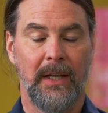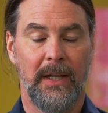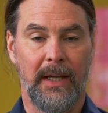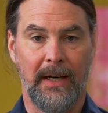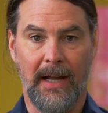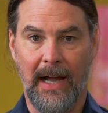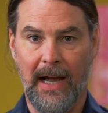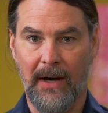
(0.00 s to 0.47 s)

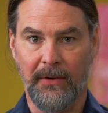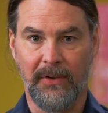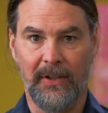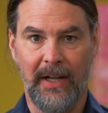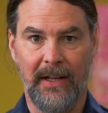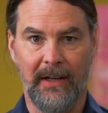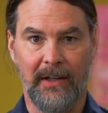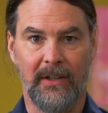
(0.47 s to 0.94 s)
and how
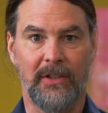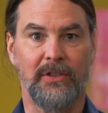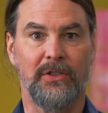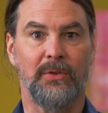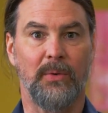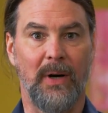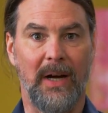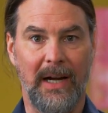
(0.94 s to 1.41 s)
data could
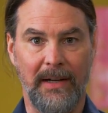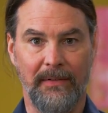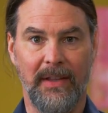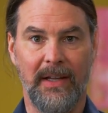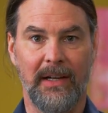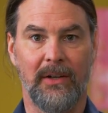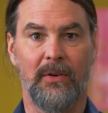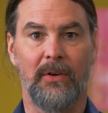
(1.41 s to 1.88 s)
drive
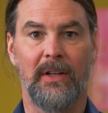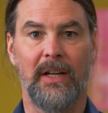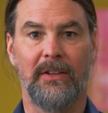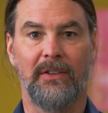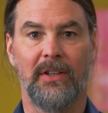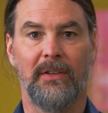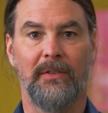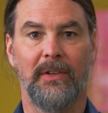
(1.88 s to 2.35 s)
that
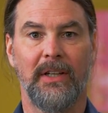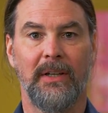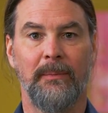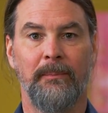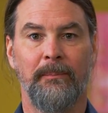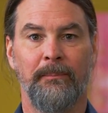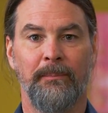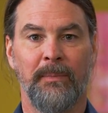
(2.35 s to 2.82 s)
creativity
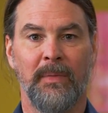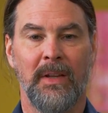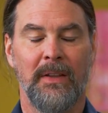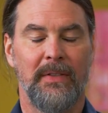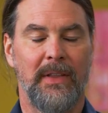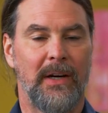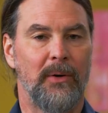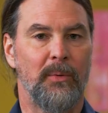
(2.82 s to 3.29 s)

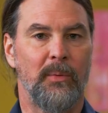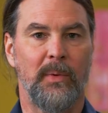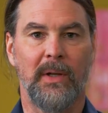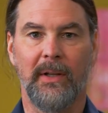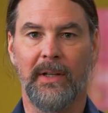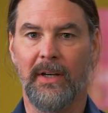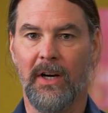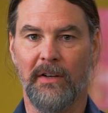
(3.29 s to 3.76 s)
that it
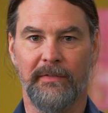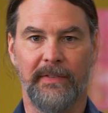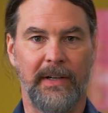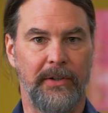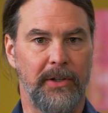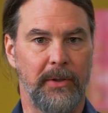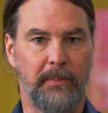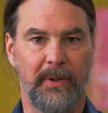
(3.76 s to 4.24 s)
really all
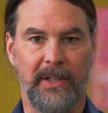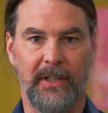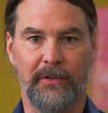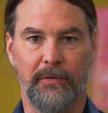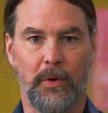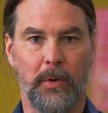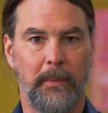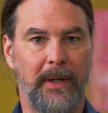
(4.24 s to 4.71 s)
fell into
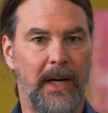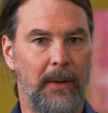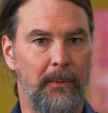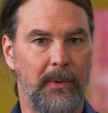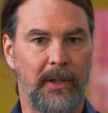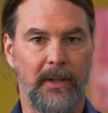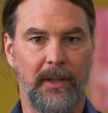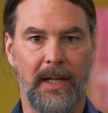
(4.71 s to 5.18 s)
place for me. And I
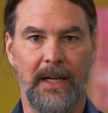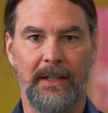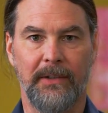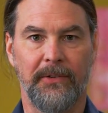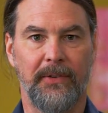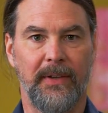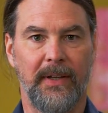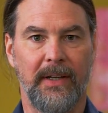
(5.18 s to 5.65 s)

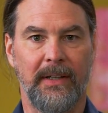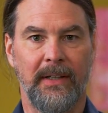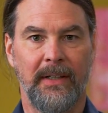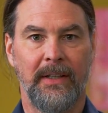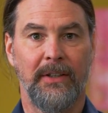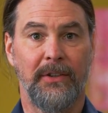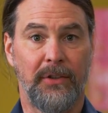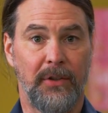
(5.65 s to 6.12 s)
realized that
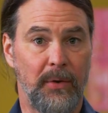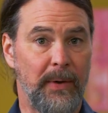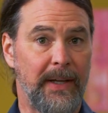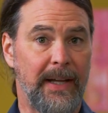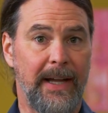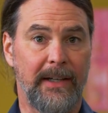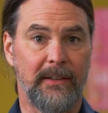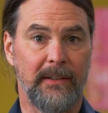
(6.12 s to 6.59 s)

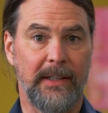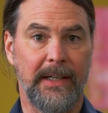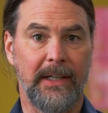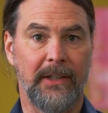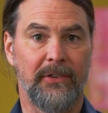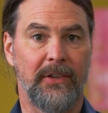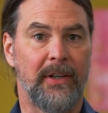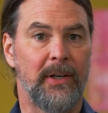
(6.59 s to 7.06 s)
doing
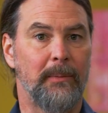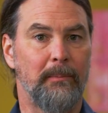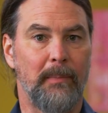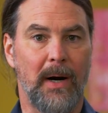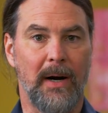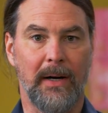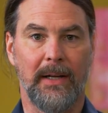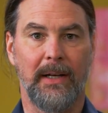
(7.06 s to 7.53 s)
analytics in a
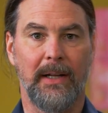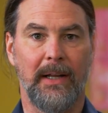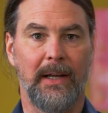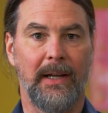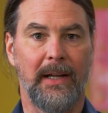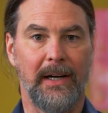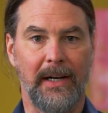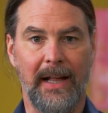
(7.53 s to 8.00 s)

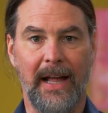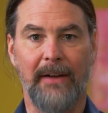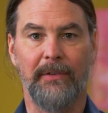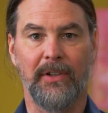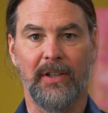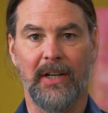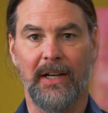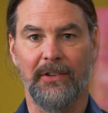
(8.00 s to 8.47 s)
marketing and an
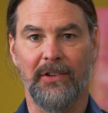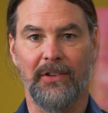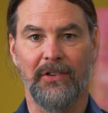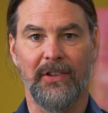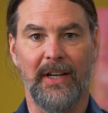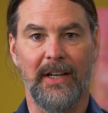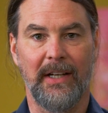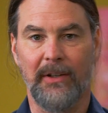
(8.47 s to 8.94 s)
advertising
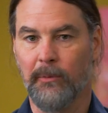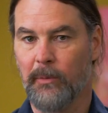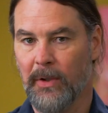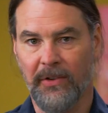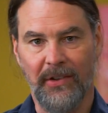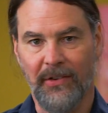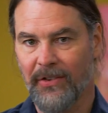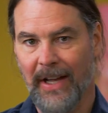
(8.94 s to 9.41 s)
setting
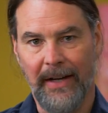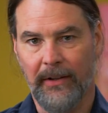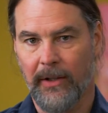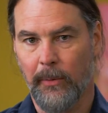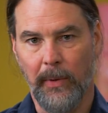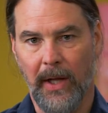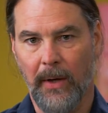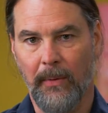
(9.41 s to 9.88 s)
was
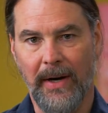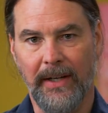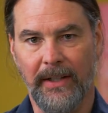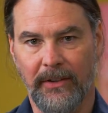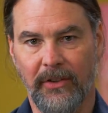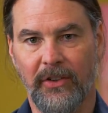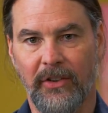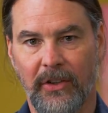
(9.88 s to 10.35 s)
exactly what I
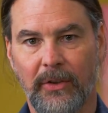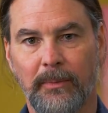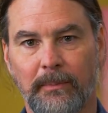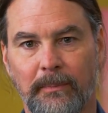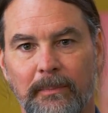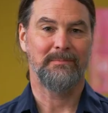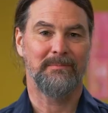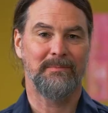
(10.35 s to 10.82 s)
wanted to do.
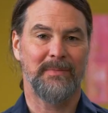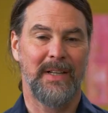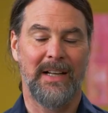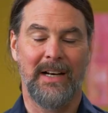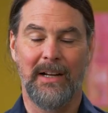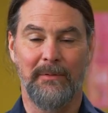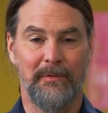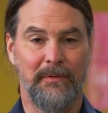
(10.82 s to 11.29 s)

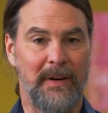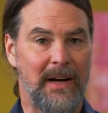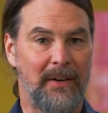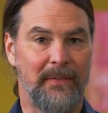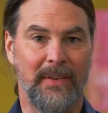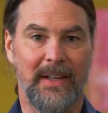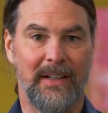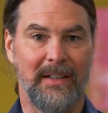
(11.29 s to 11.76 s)
And I
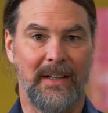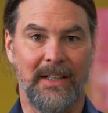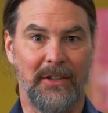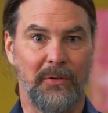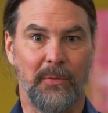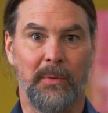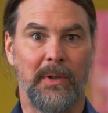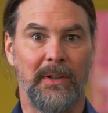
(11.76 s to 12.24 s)
found that I
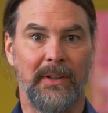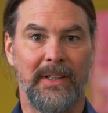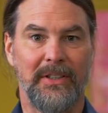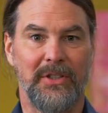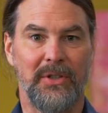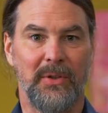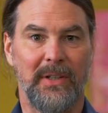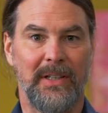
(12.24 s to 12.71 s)
just really
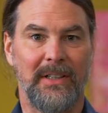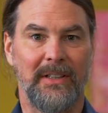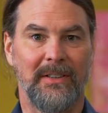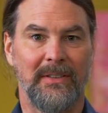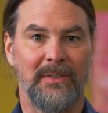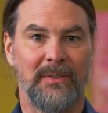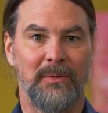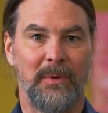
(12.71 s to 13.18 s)
enjoyed
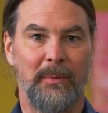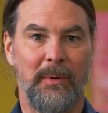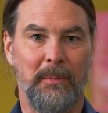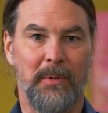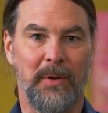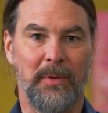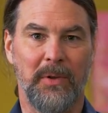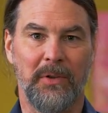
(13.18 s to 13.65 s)
when we
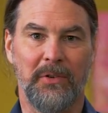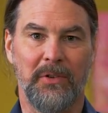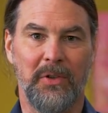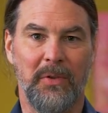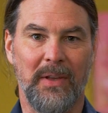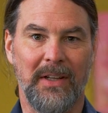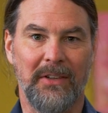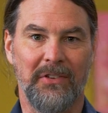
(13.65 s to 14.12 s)
put those
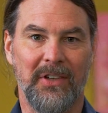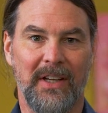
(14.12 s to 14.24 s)
two things